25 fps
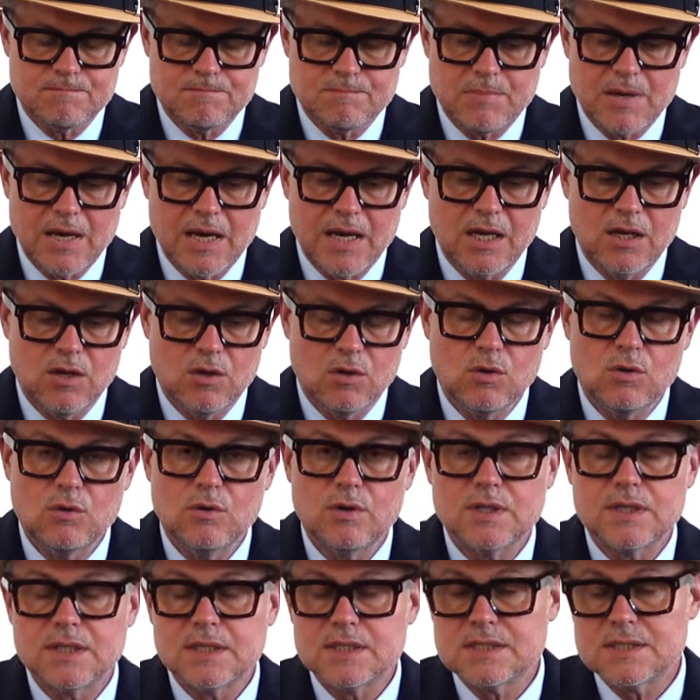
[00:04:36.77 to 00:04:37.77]
by
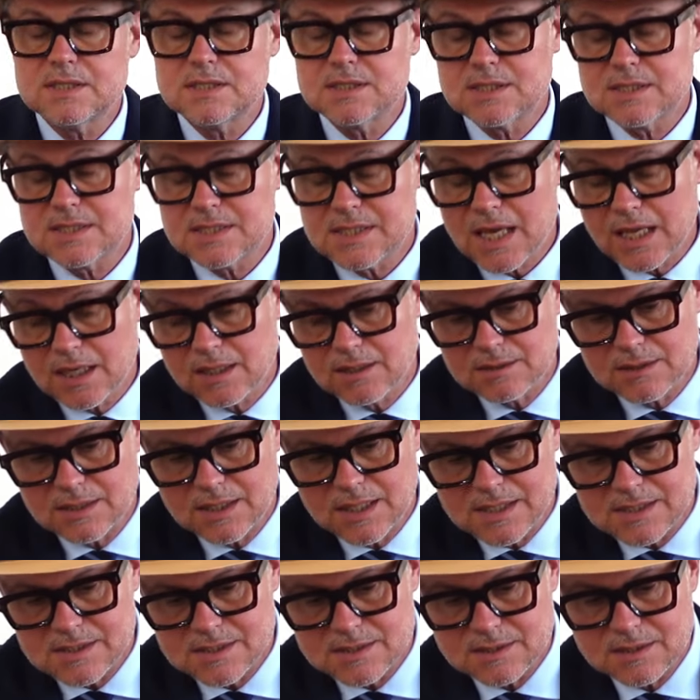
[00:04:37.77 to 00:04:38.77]
law, and this is a second
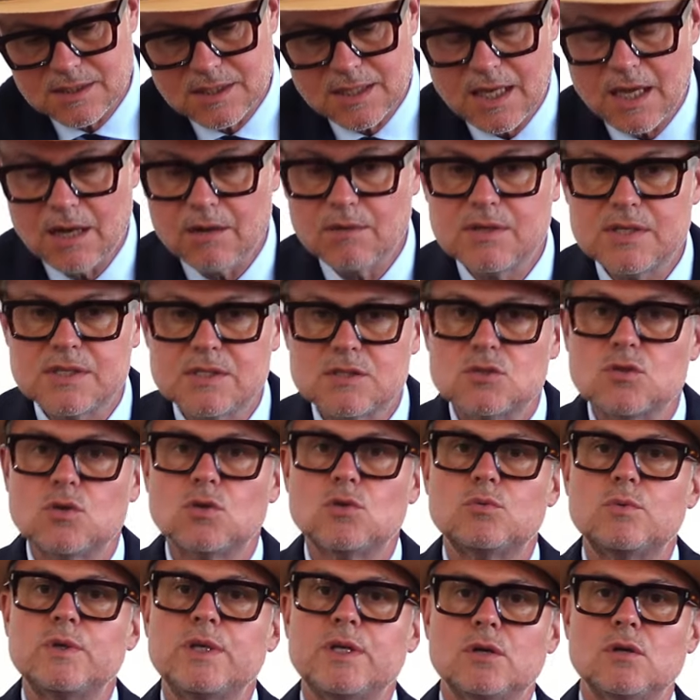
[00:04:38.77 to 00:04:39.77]
lesson, there is
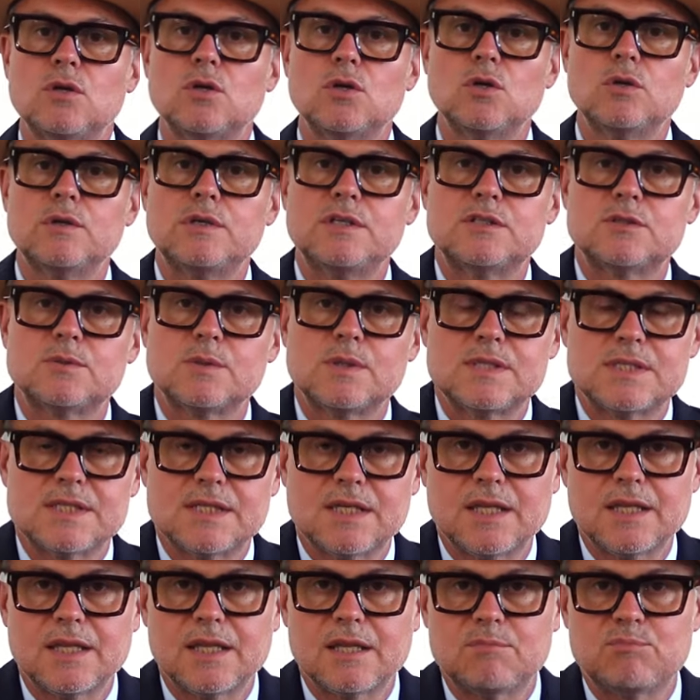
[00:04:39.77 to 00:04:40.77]
no real law in
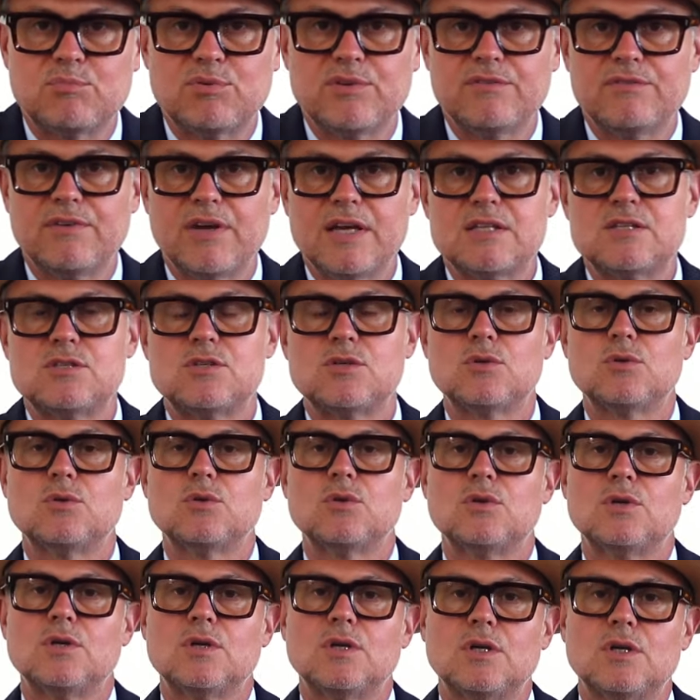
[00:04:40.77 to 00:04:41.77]
Switzerland that prevents you
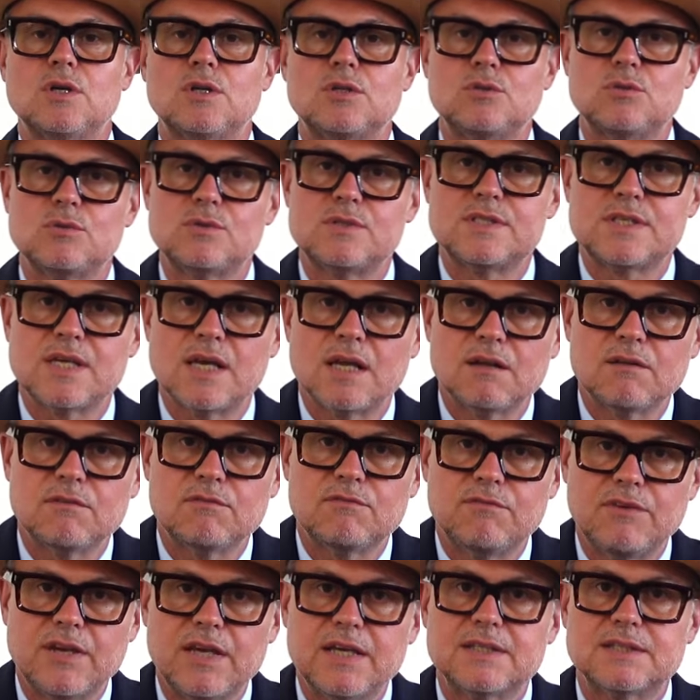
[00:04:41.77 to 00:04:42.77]
to sell
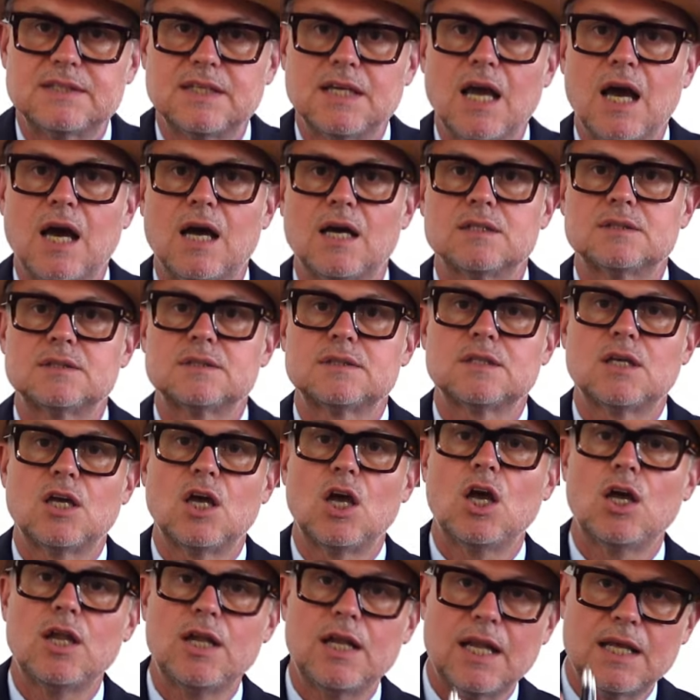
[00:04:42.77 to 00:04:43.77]
fake cigars
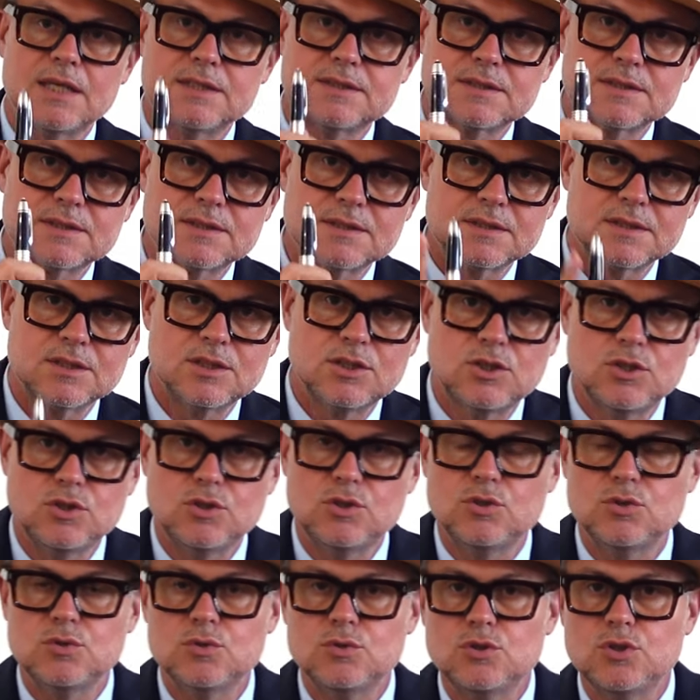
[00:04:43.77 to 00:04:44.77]
unless
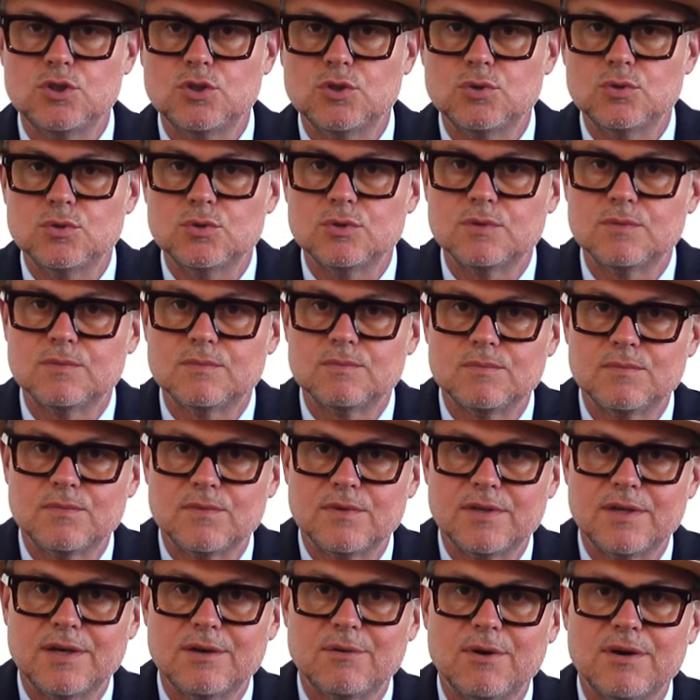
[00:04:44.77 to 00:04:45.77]
you knew
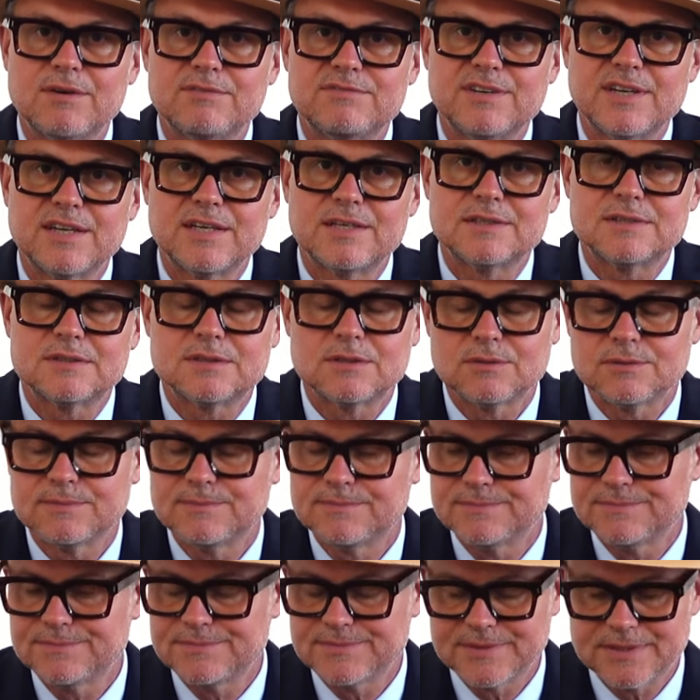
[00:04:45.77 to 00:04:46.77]
they were fake. So
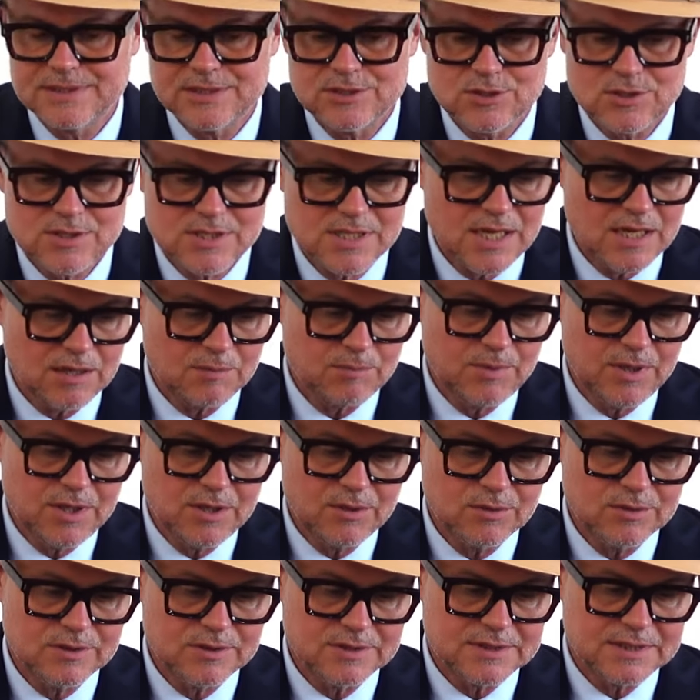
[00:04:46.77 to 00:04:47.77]
just like me,
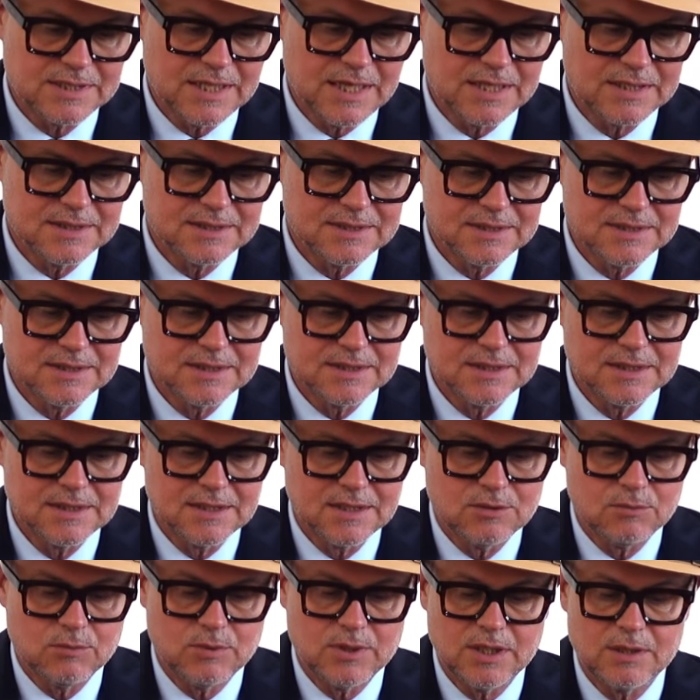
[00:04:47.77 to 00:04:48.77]
you understand
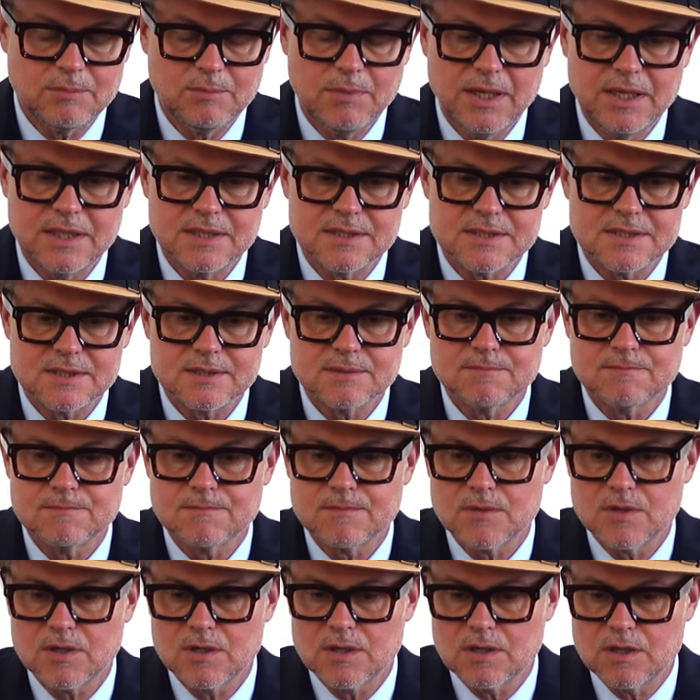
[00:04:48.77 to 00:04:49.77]
what it means.
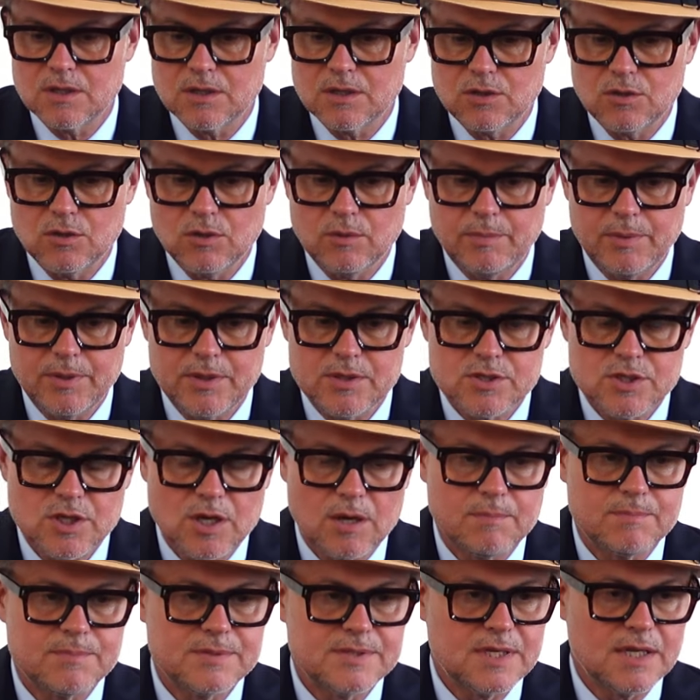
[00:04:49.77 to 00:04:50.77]
You open a
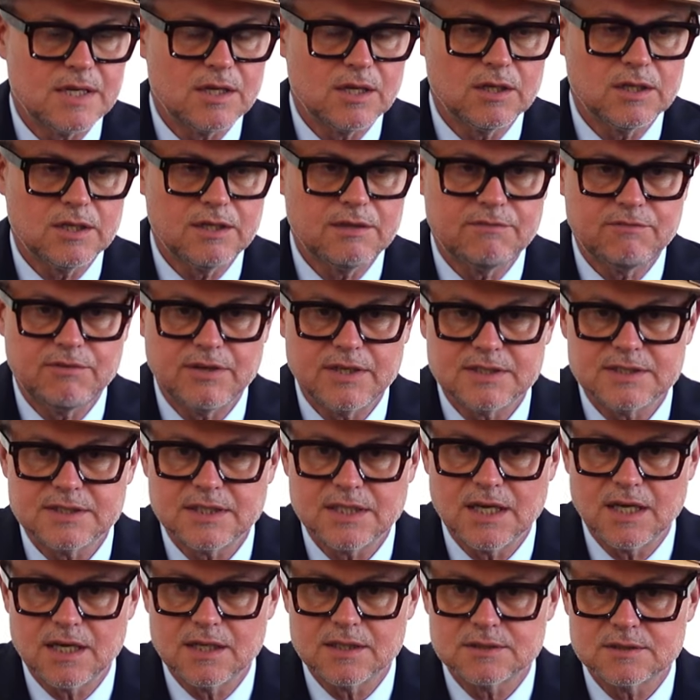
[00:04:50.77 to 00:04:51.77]
shop, sell only fake
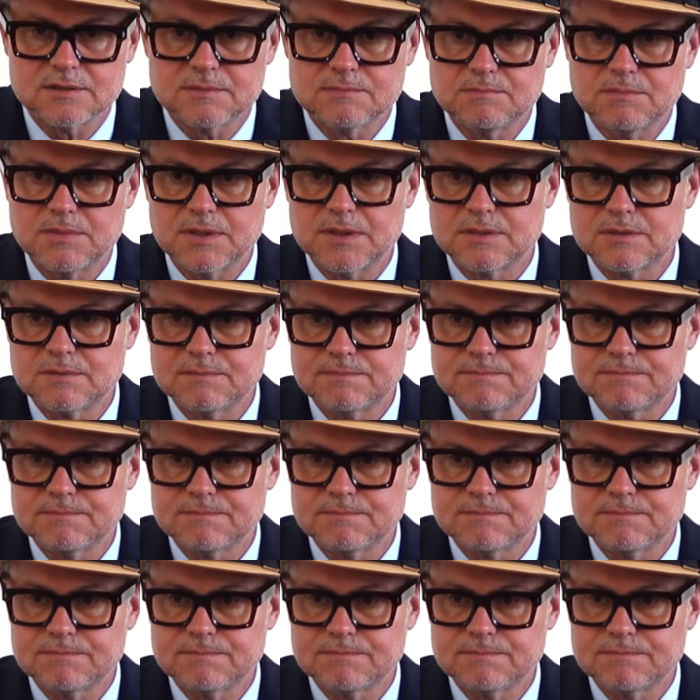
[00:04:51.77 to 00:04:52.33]
cigars, but